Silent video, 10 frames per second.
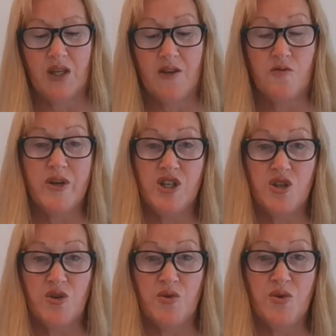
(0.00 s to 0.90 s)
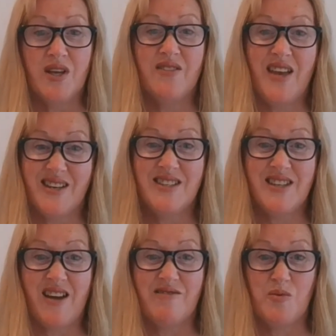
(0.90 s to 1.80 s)
If we do, that is
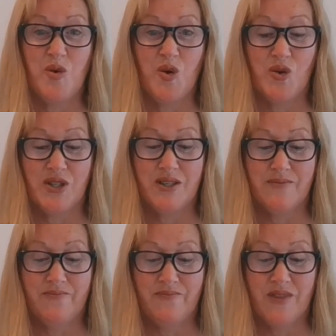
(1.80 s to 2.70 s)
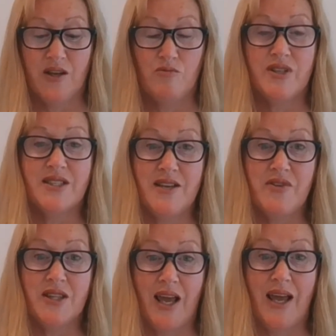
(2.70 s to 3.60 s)
our reward,
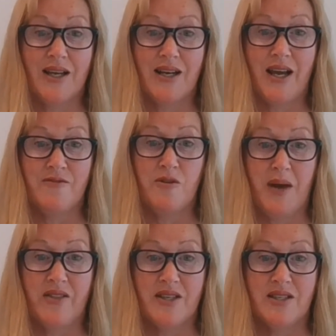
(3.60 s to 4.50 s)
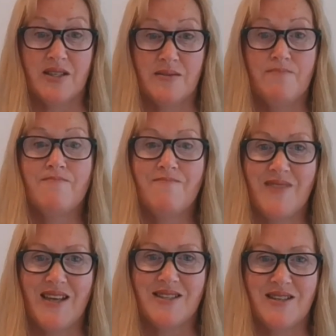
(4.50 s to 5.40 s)
receiving the accolade from others.
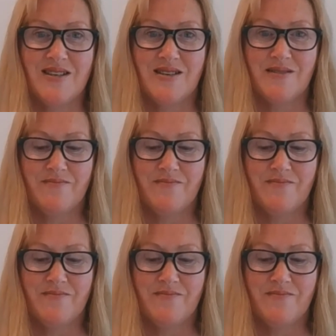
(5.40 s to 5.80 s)
That's it.